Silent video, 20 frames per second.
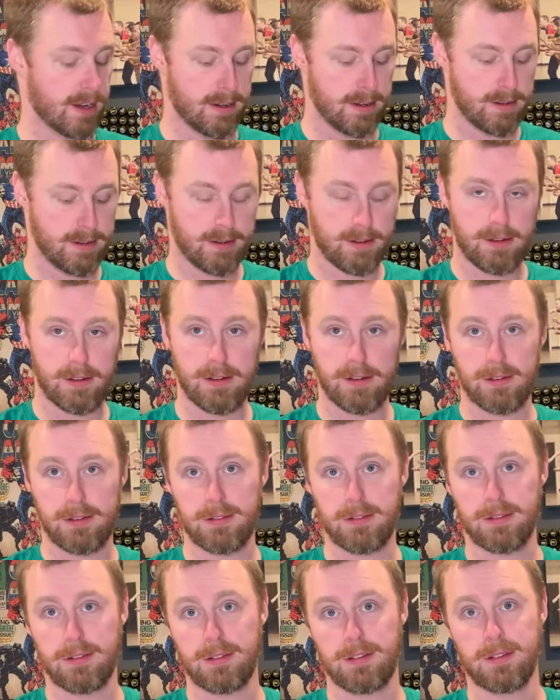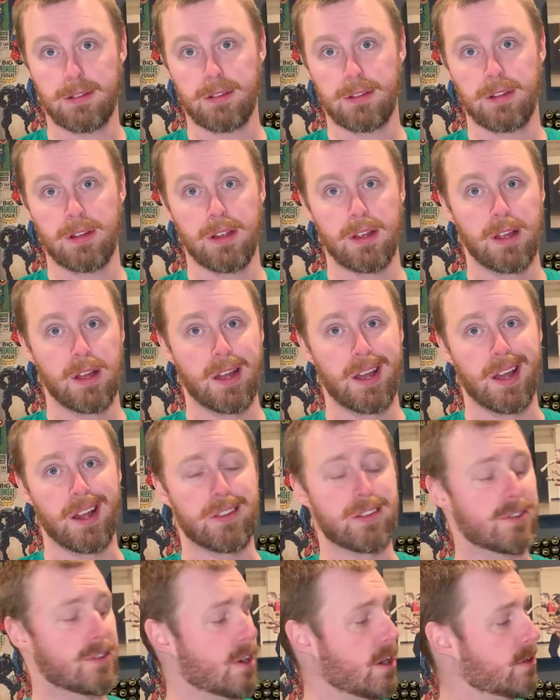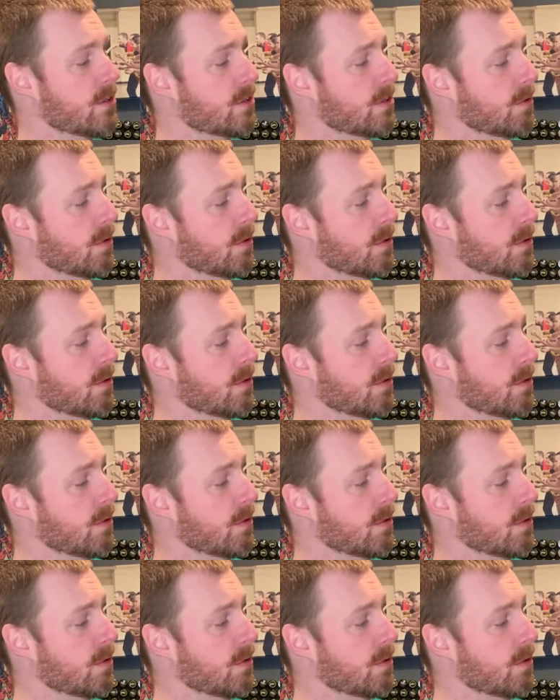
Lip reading: It starts